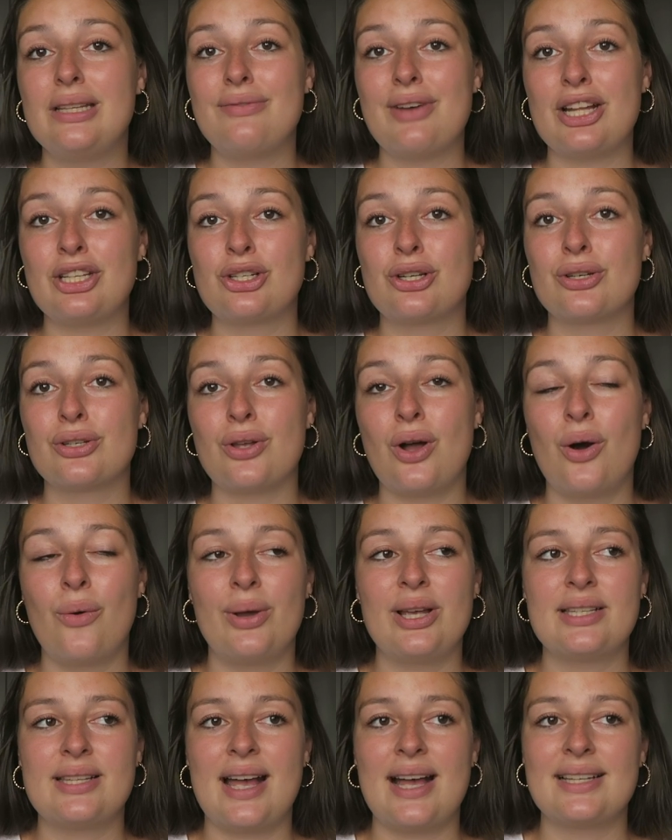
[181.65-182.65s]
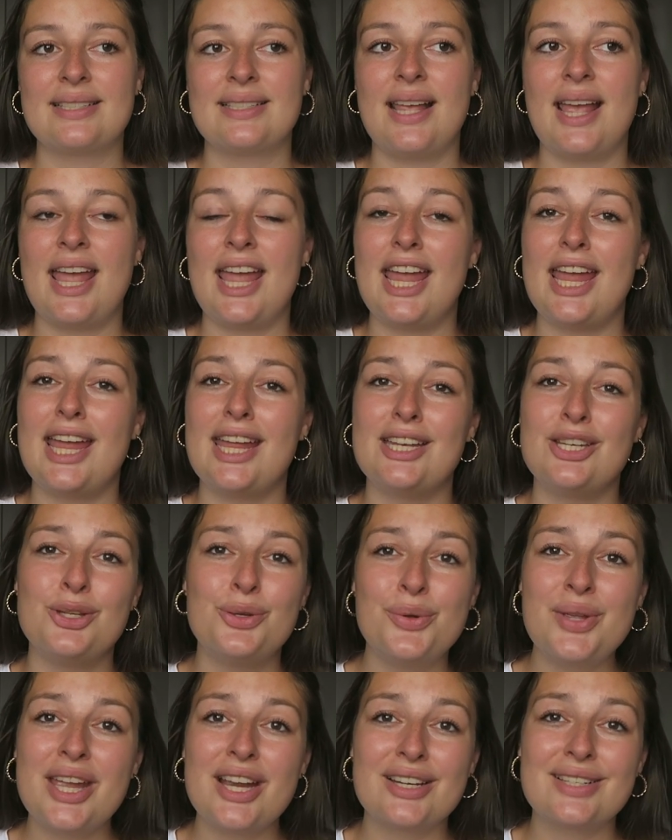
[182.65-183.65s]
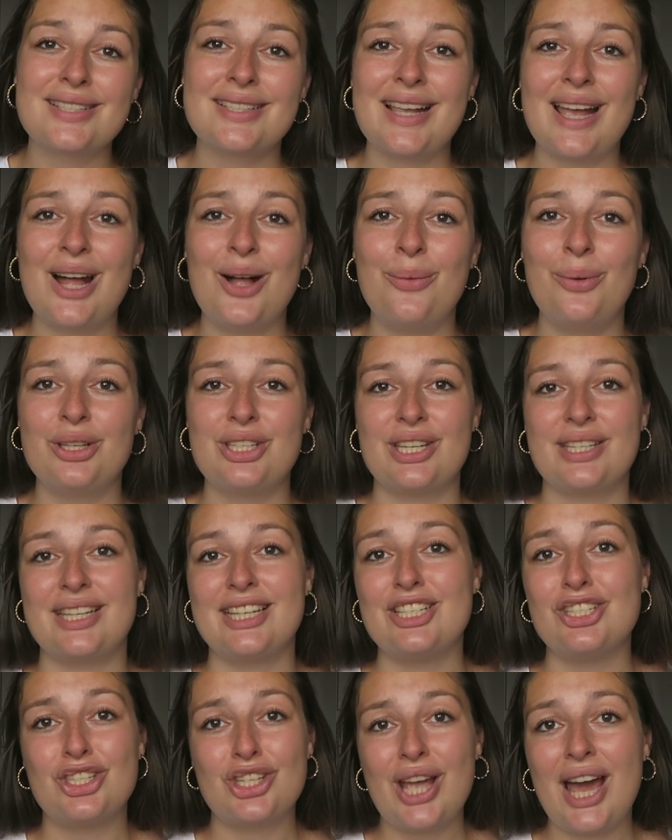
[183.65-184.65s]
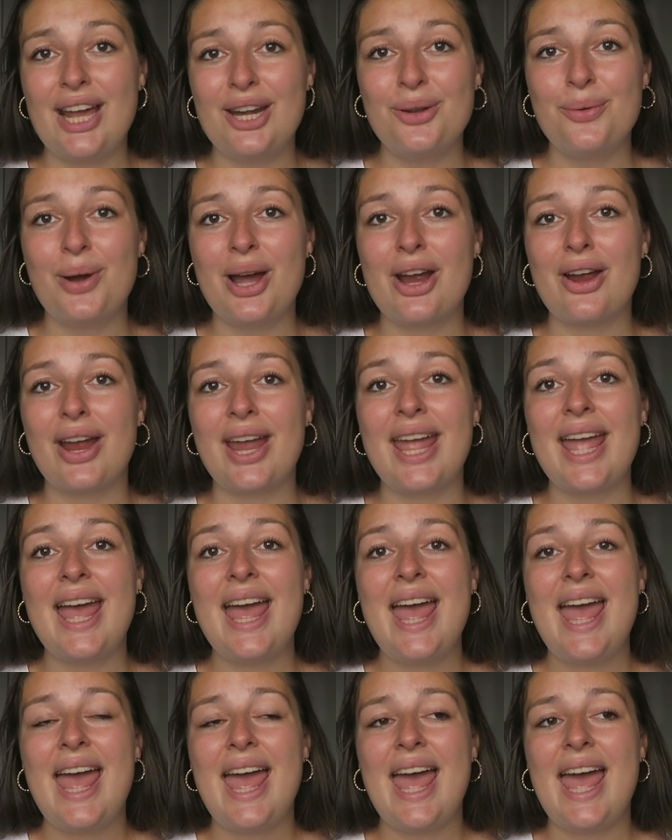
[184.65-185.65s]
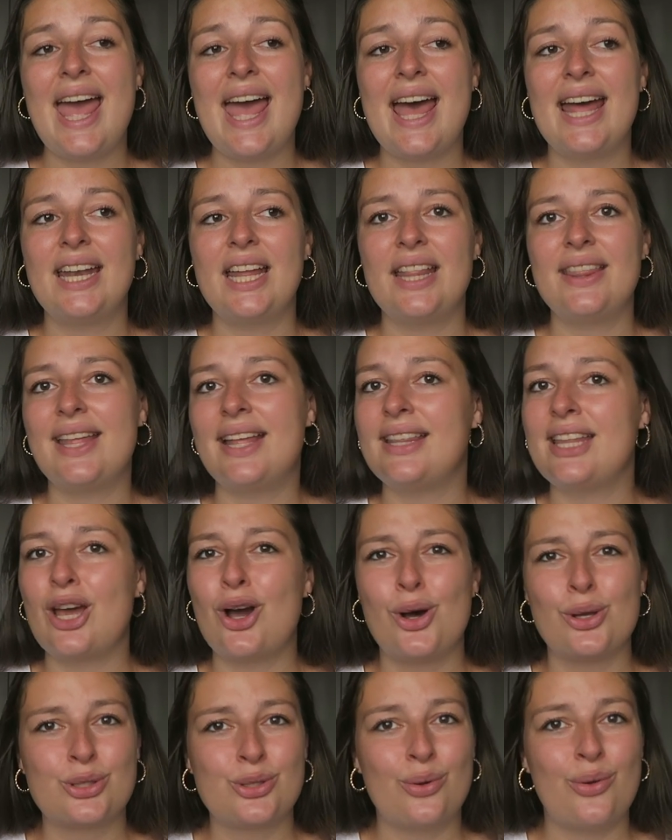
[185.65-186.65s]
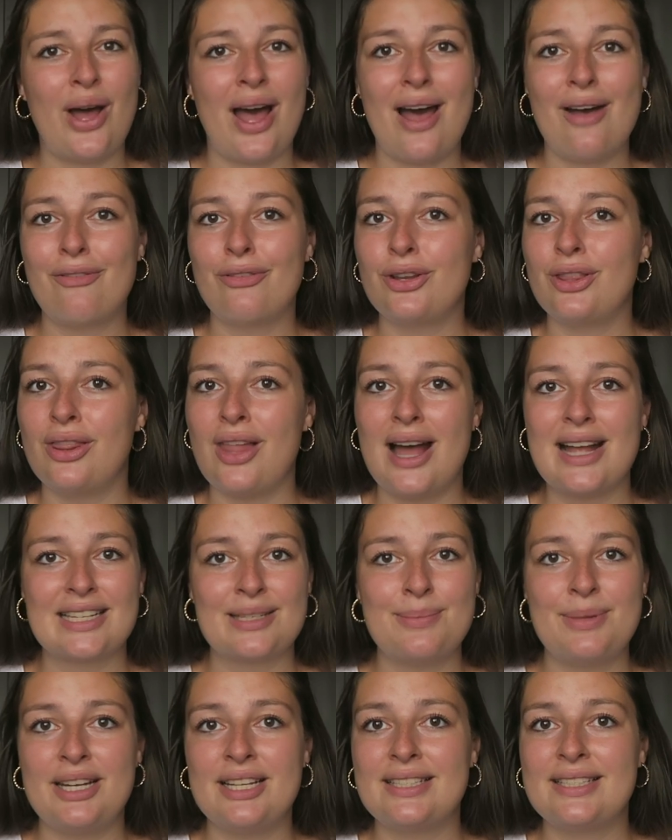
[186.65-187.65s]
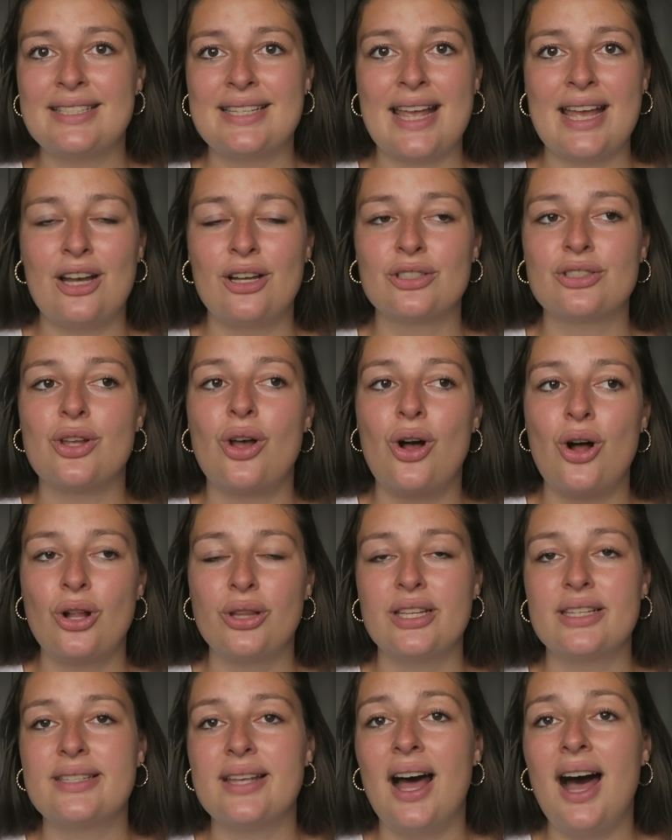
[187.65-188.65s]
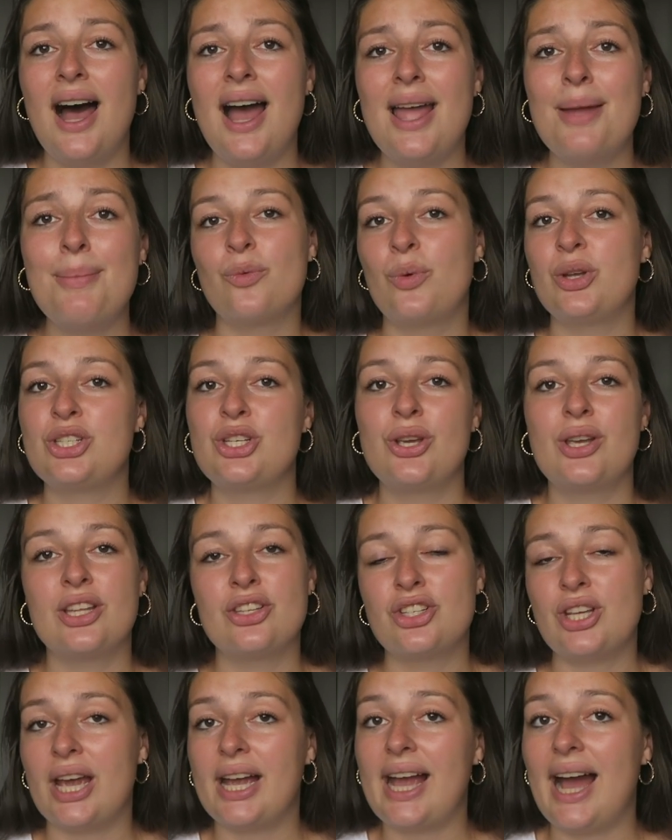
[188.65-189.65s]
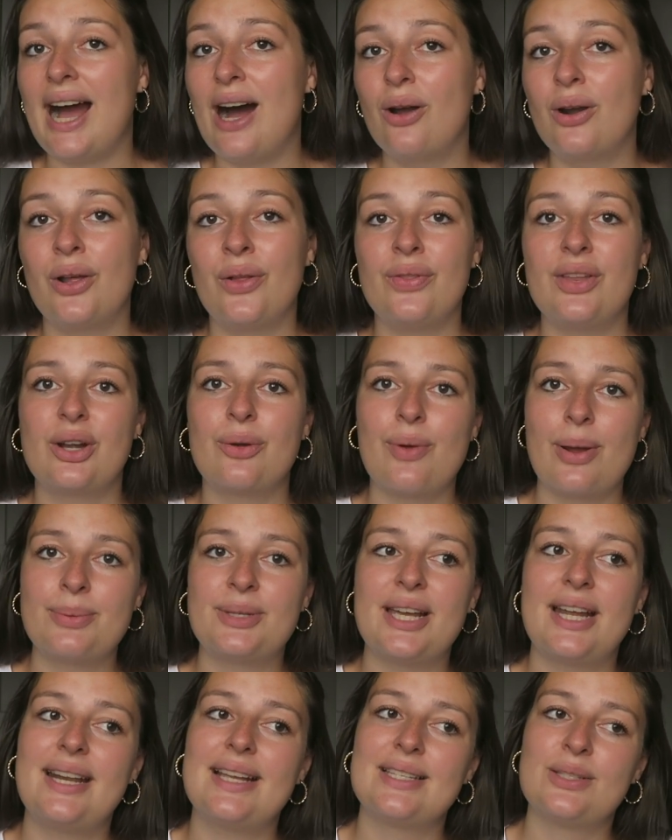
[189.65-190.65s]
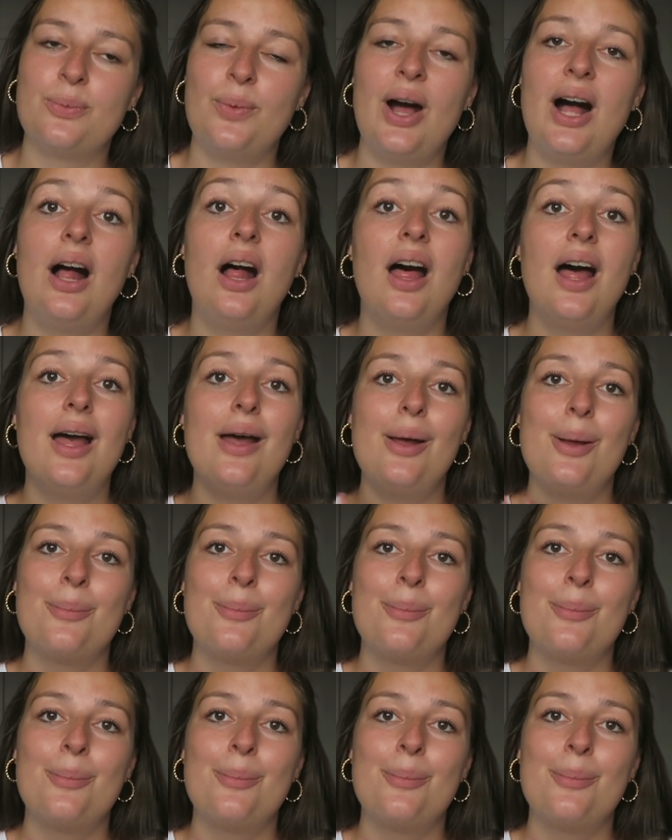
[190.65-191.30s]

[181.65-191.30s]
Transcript: Adventures always has a New Year's sale, which is in January, and then they also have last minute sales all the time, which you can check out on their website as well.